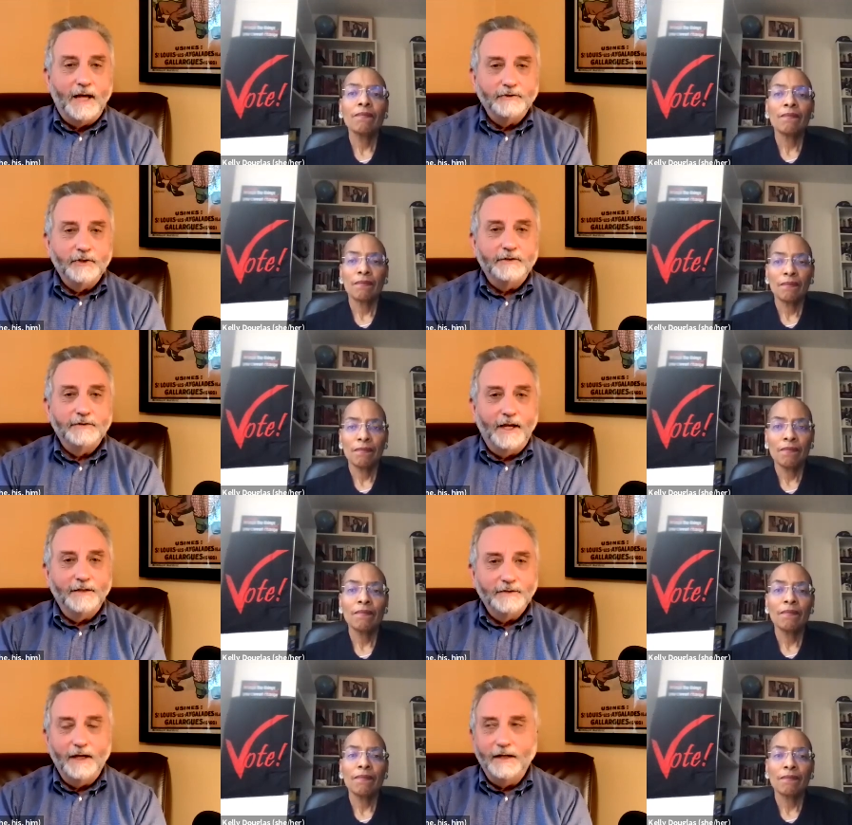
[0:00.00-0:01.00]
Speaker 1: not just
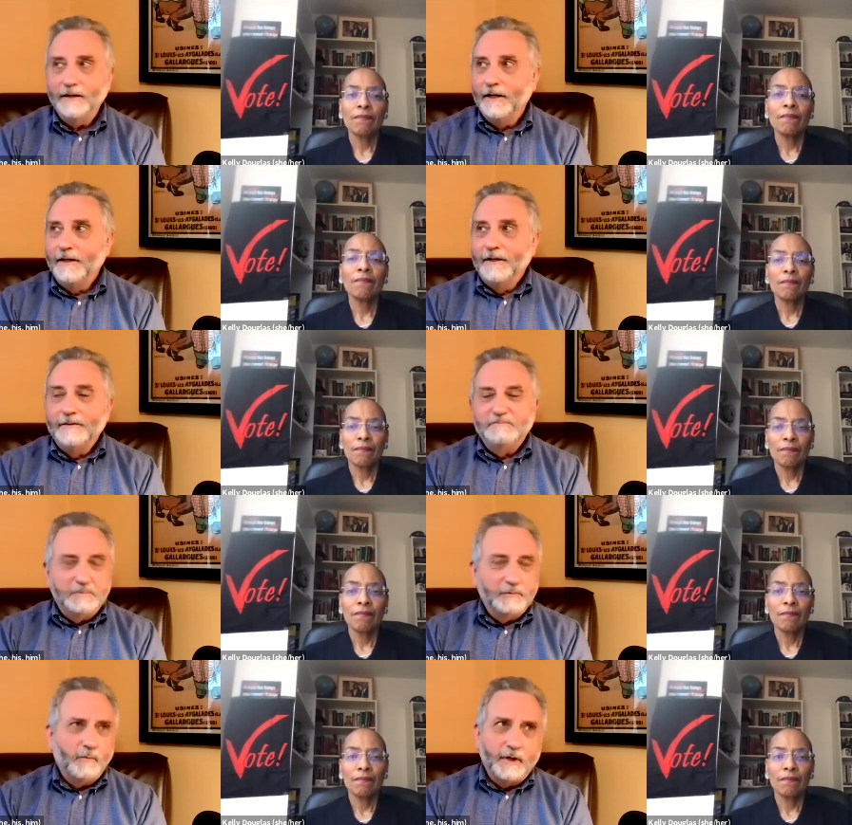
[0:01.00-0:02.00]
as a,
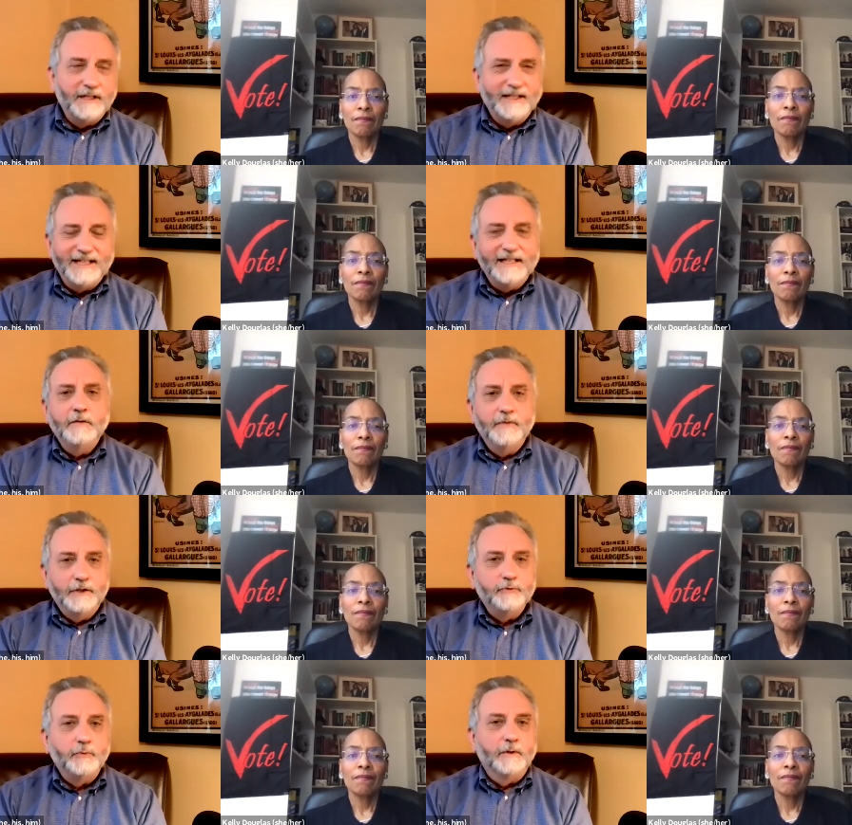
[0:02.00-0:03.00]
what an
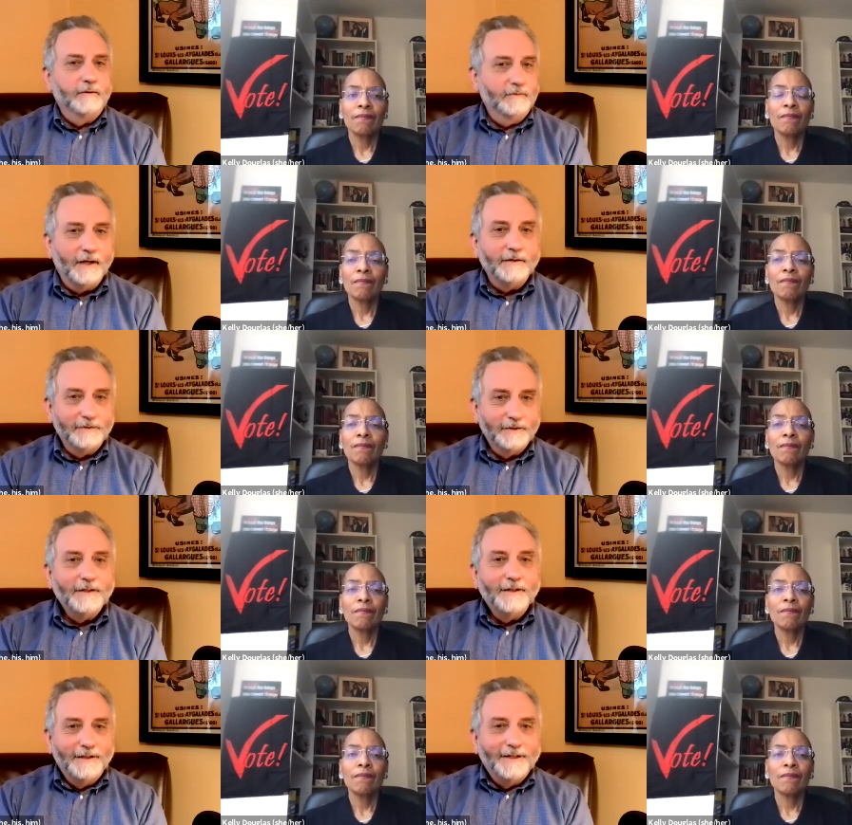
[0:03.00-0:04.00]
individual does.
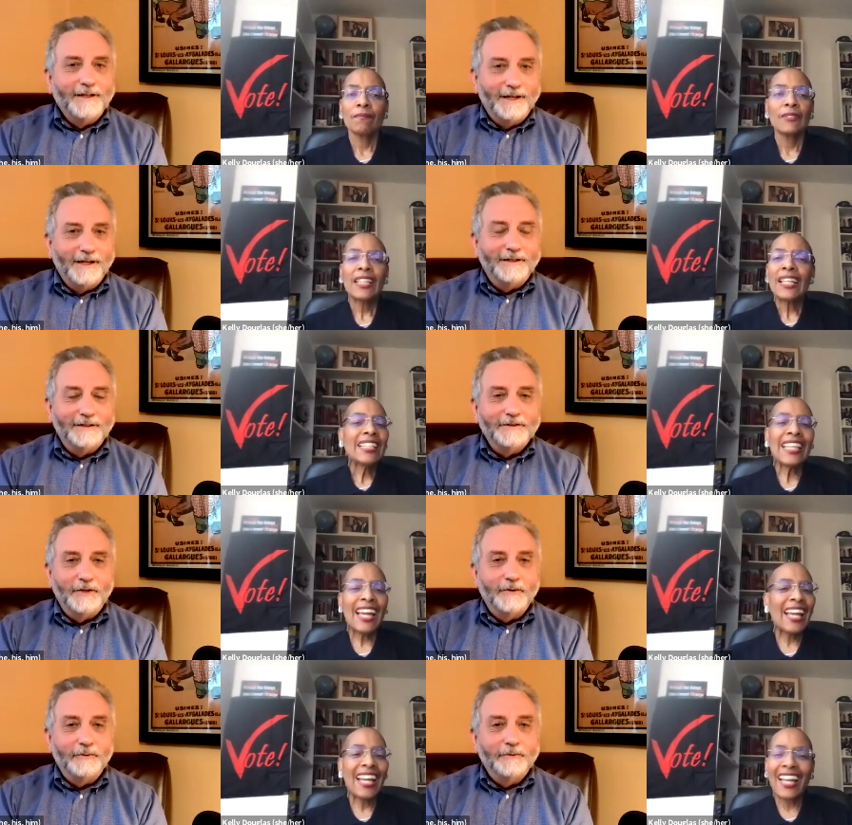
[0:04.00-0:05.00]
Uh, yeah.
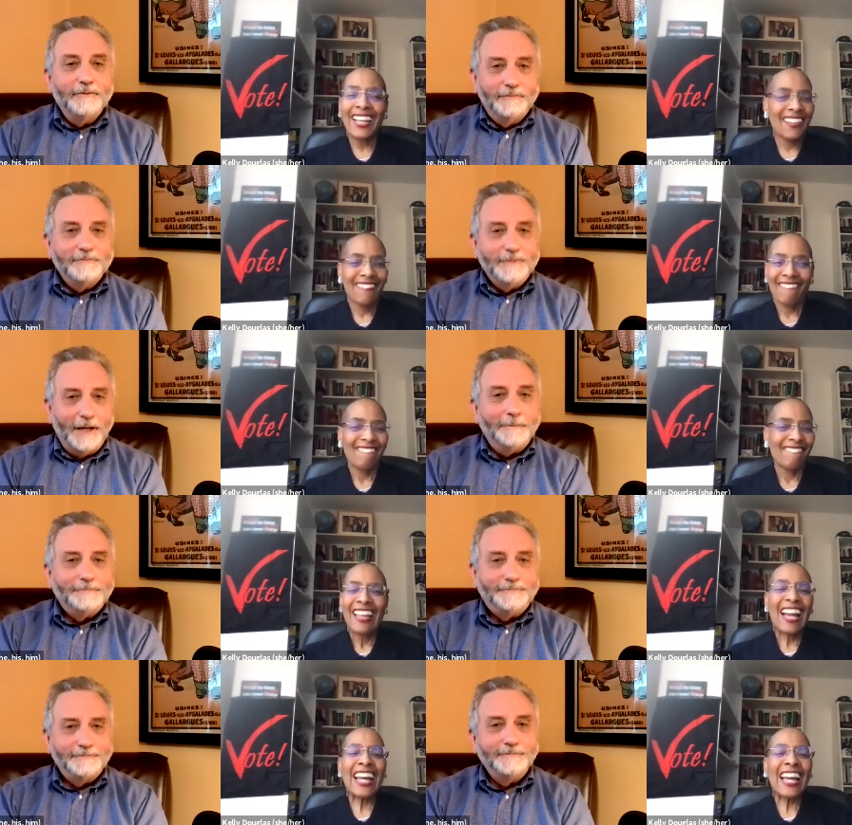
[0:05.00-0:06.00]
So, yeah.
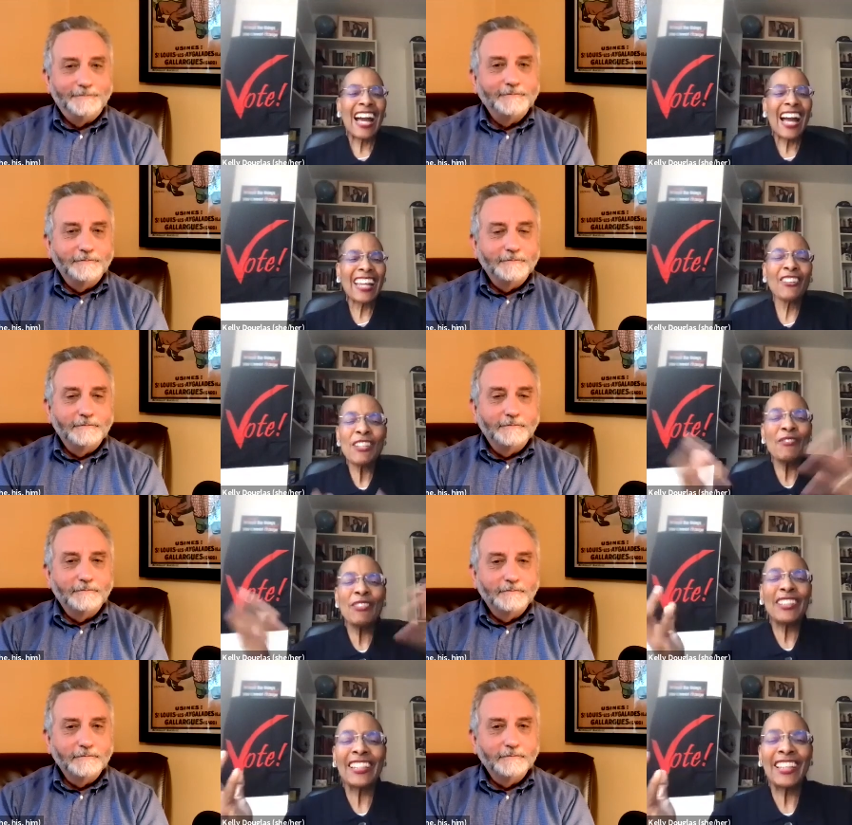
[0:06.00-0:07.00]
Speaker 2: And I, I don't
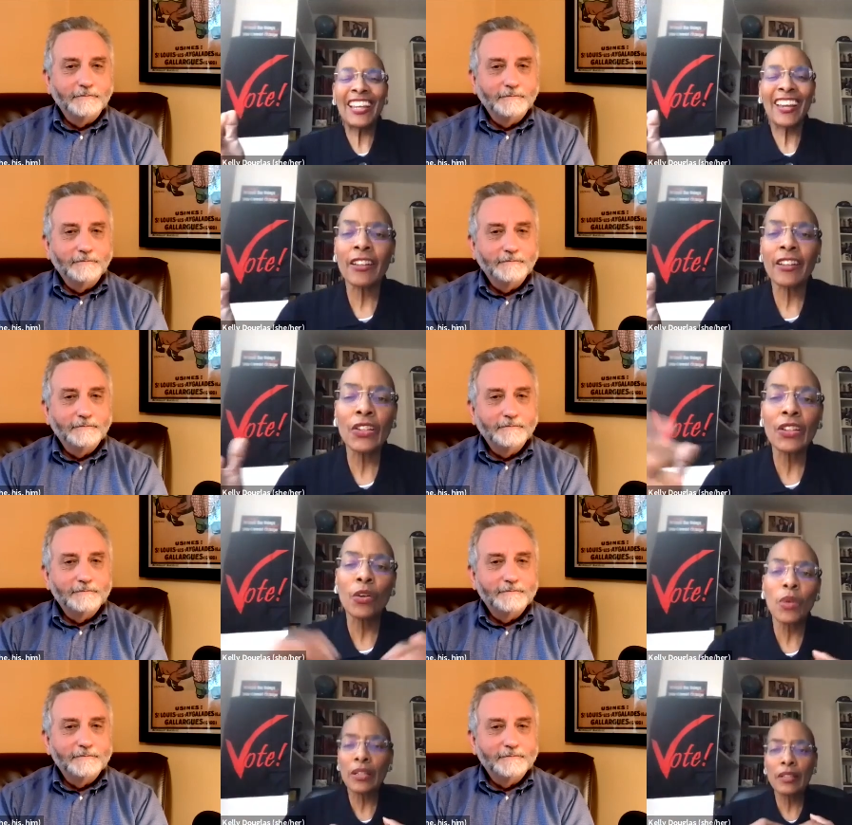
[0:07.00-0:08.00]
even care, you
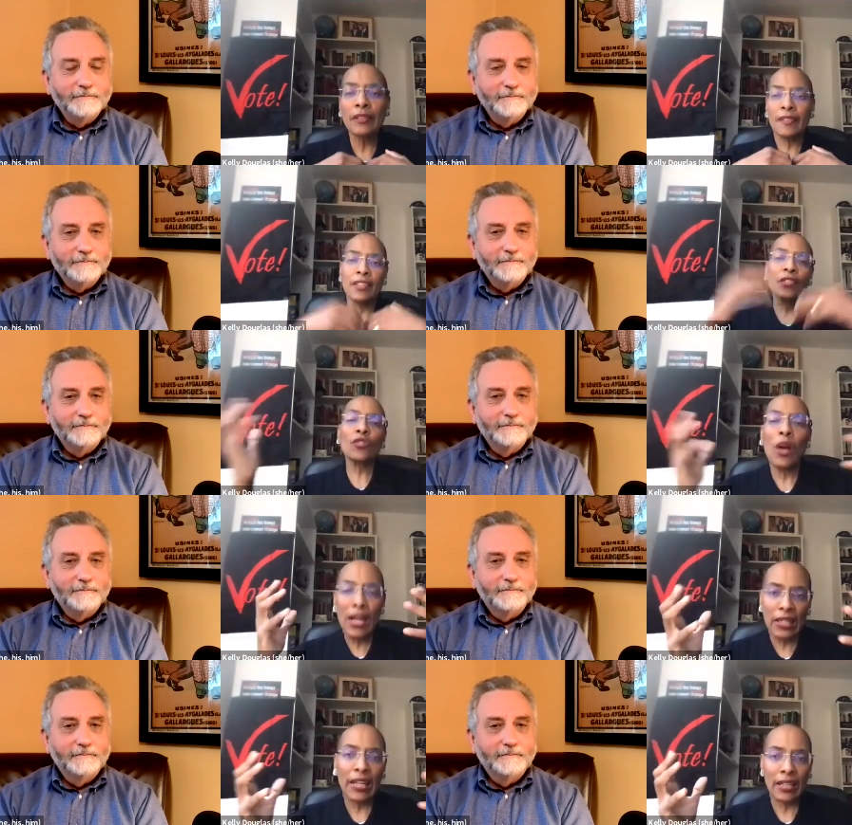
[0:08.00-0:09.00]
know what, this is
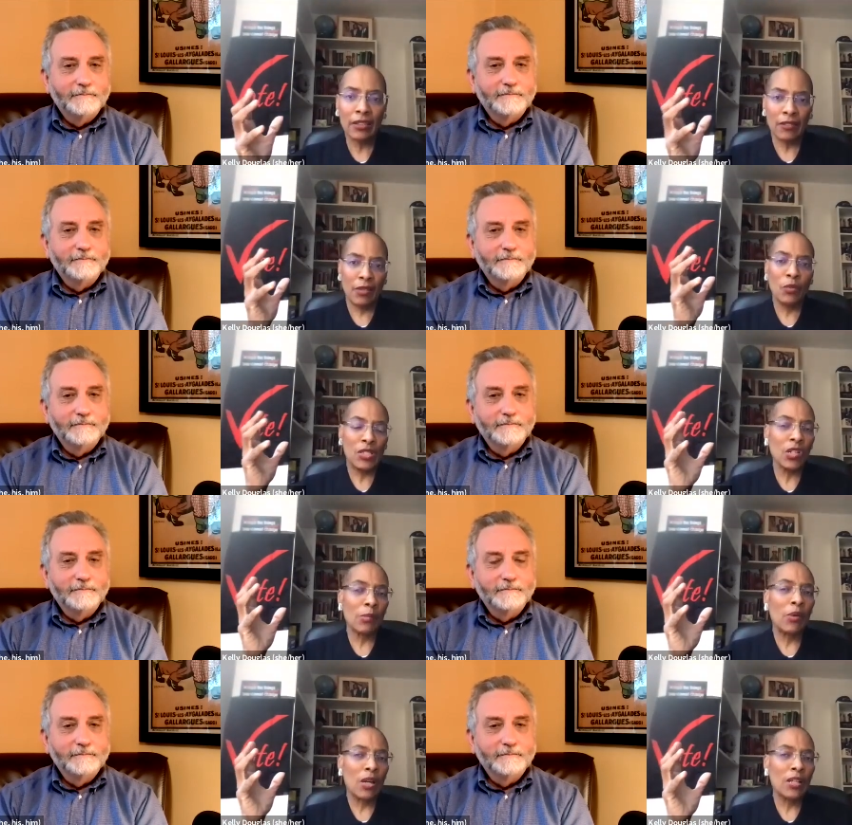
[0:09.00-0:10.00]
why I like that we talk
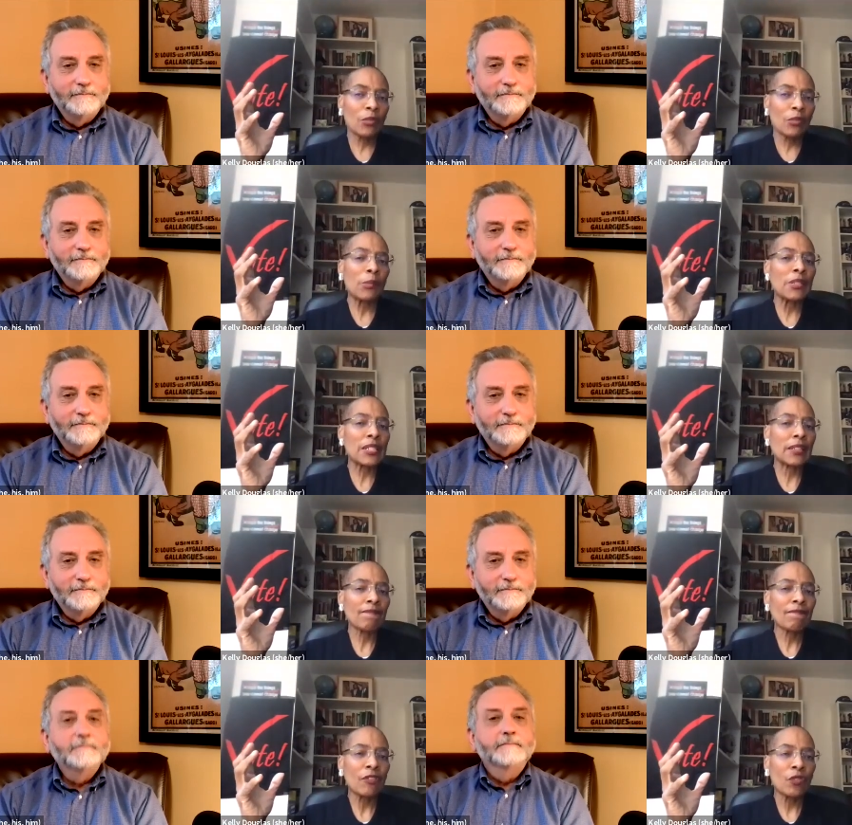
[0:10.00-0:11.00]
about white supremacy
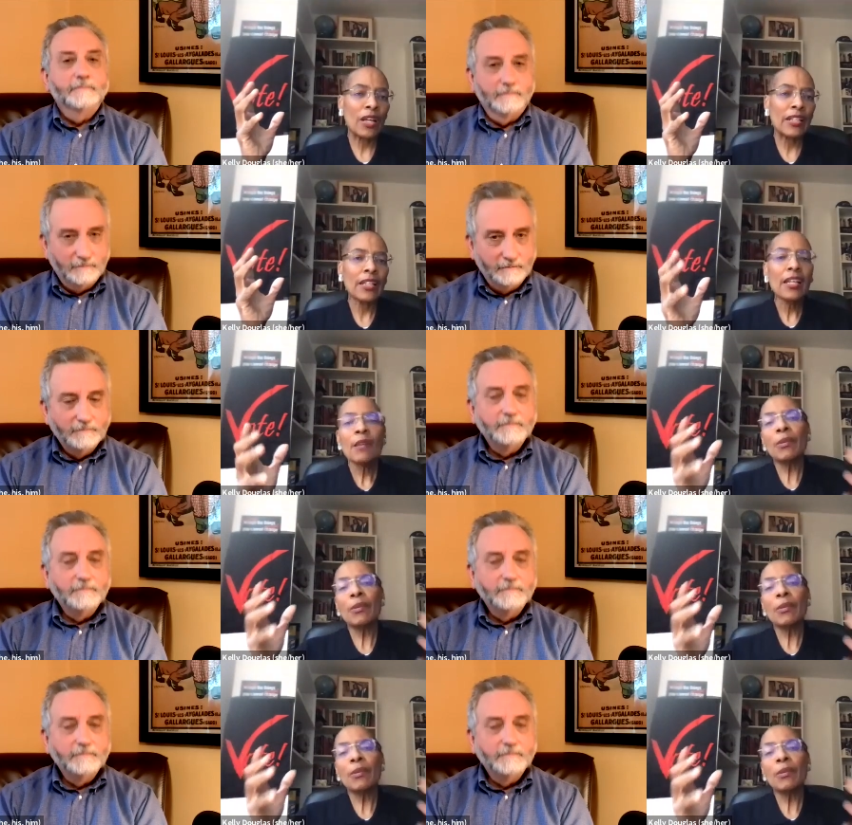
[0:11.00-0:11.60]
right mm-hmm.